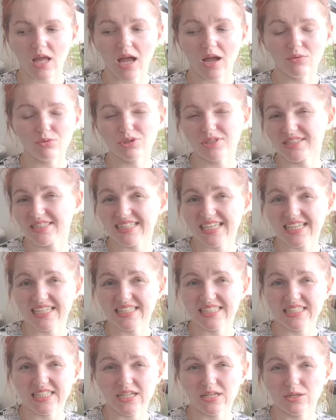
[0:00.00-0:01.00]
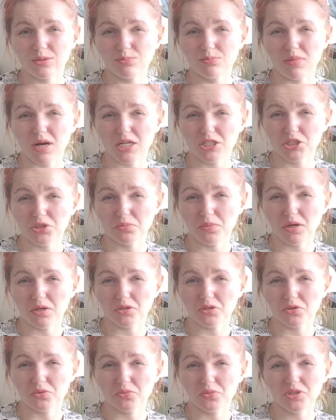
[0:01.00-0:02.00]
I wouldn't say it cares much
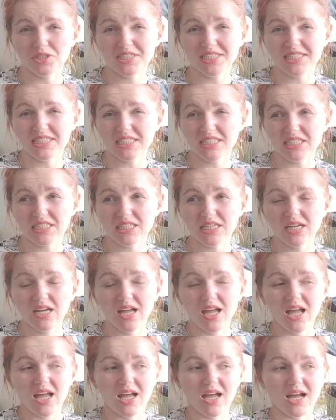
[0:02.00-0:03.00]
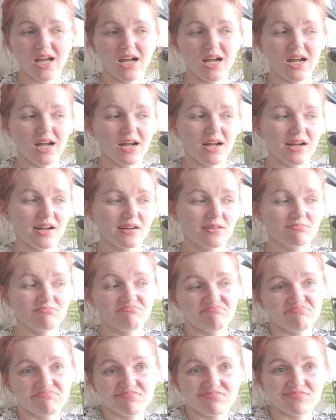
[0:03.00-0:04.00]
about humidity. I
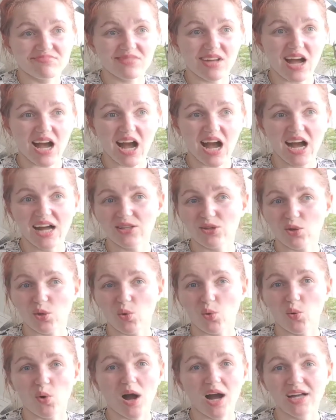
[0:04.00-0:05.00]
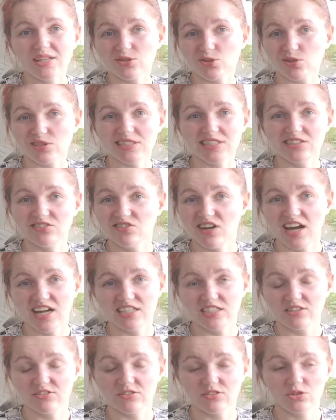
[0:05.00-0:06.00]
don't know, I don't give
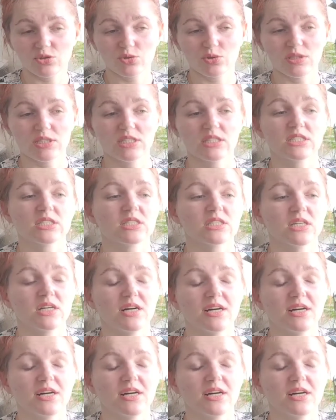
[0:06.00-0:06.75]
any to it.